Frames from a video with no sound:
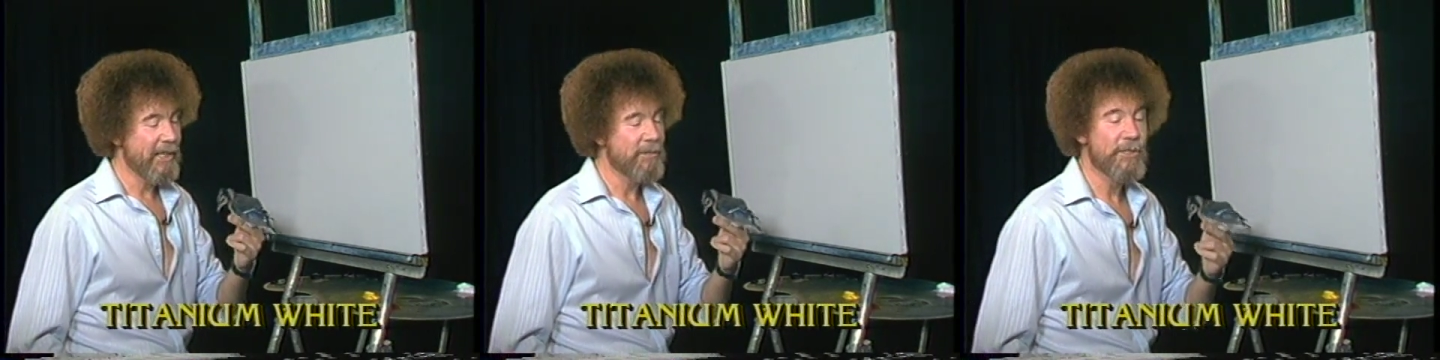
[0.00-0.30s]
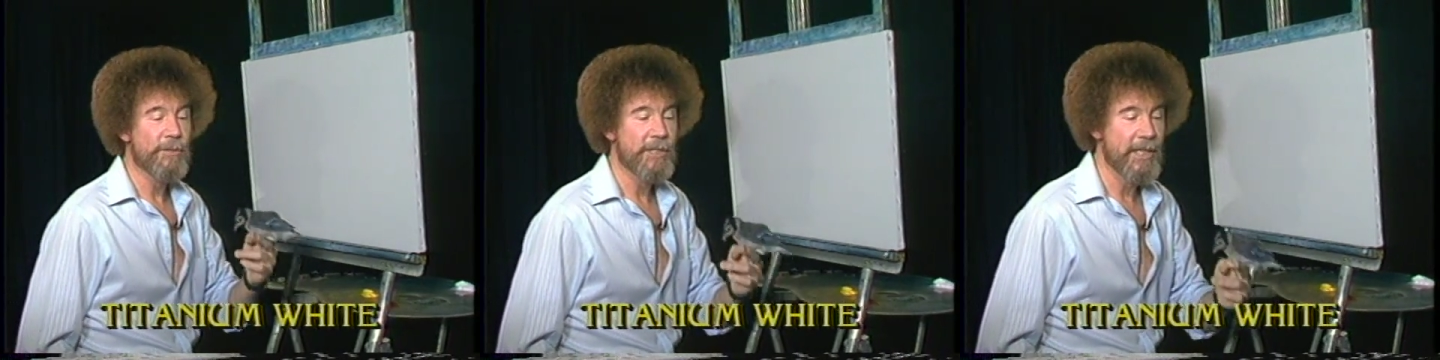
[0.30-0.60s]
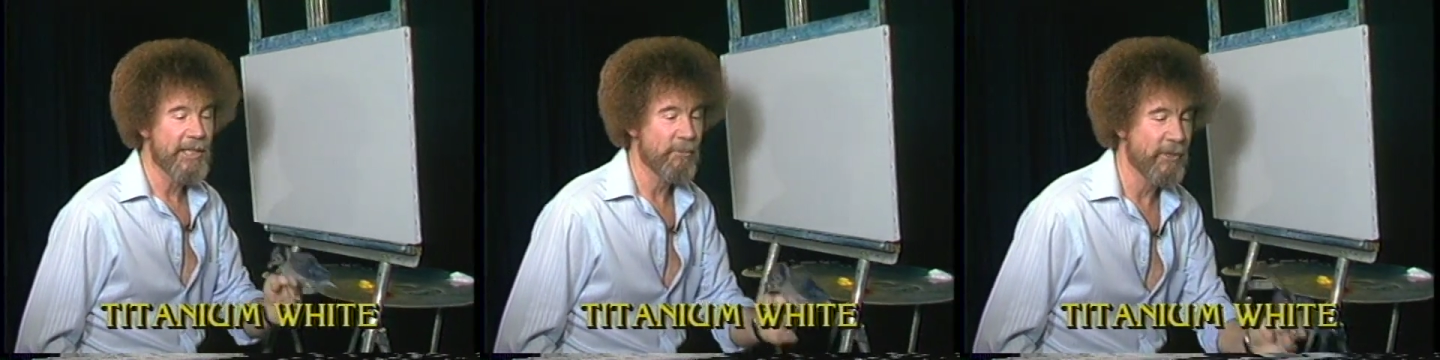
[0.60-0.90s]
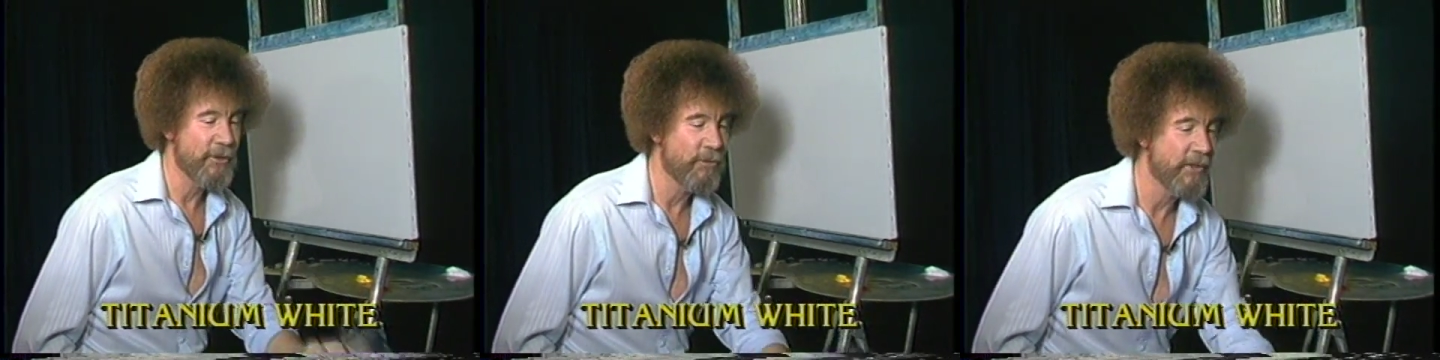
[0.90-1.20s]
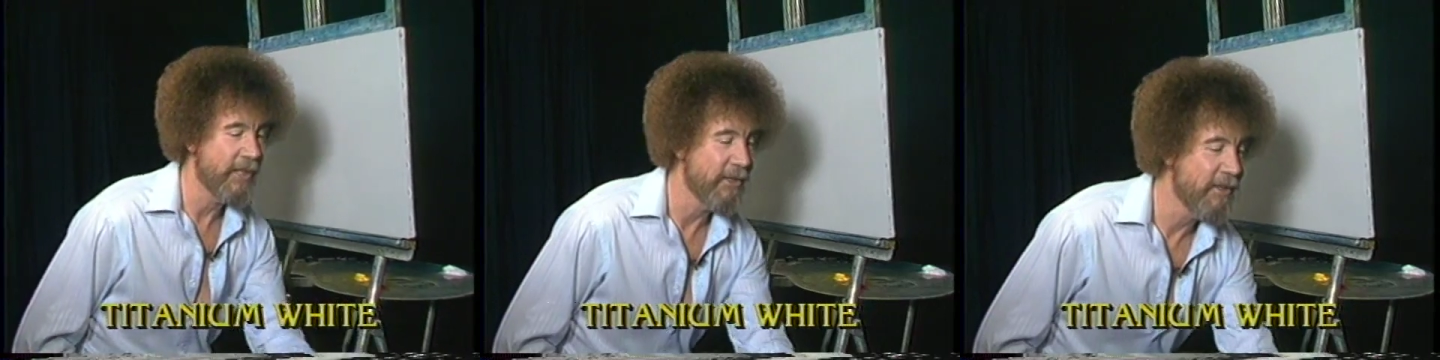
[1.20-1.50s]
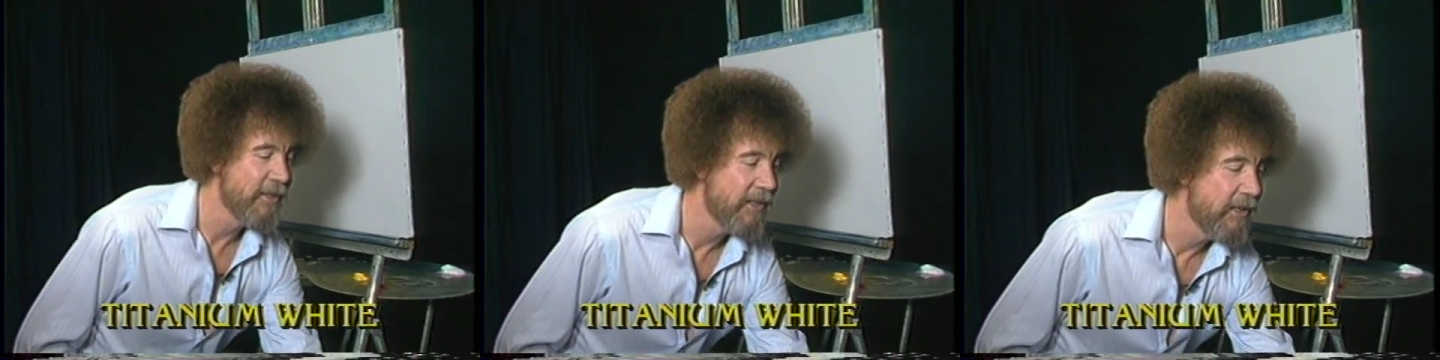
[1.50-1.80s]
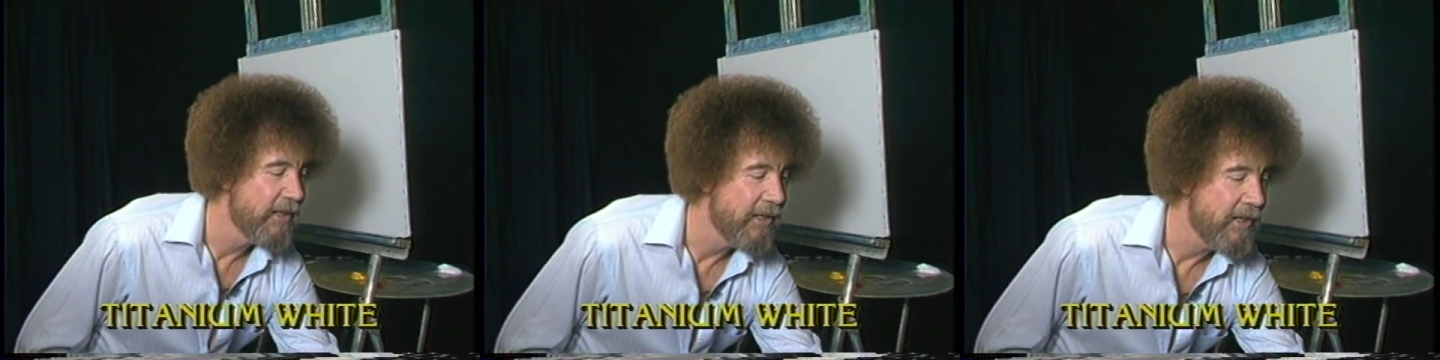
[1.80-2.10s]
And I'm just going to set him right over here.
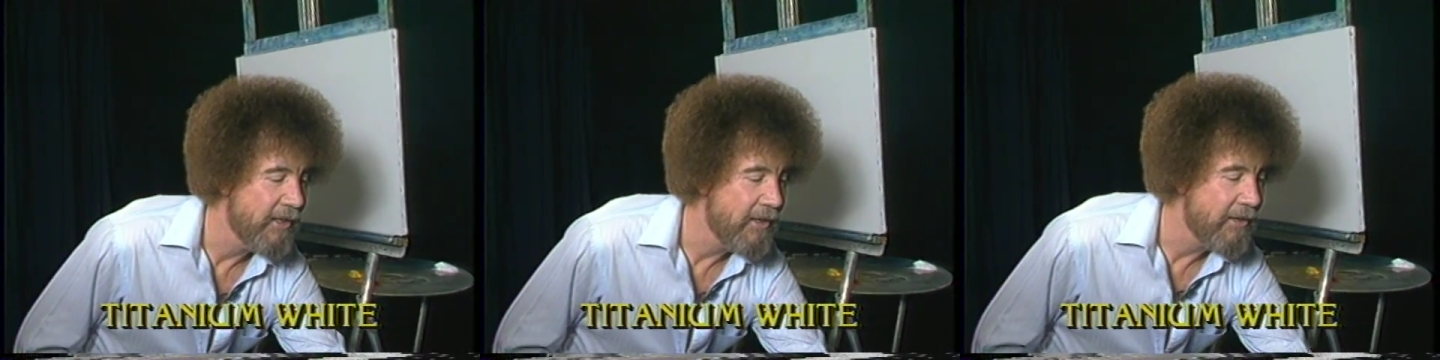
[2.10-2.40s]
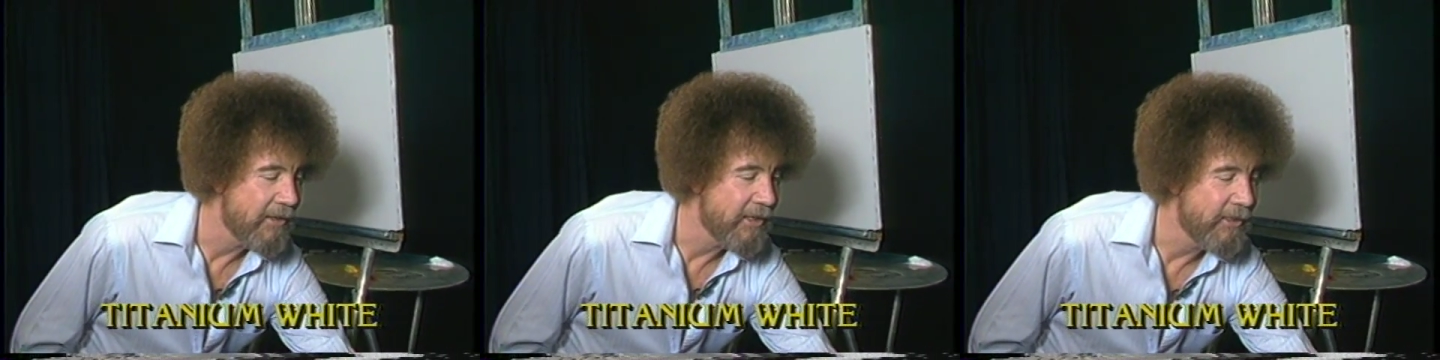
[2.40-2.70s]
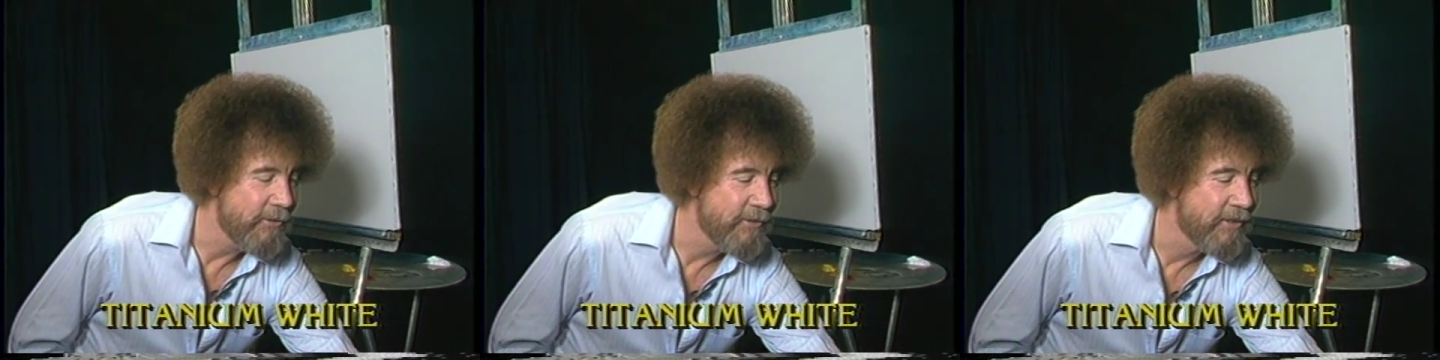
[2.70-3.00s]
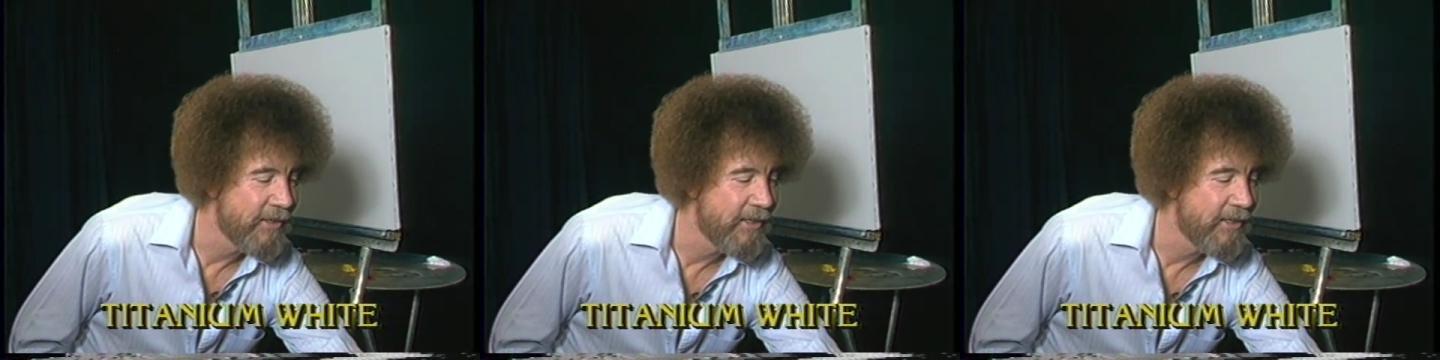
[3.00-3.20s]
There you go.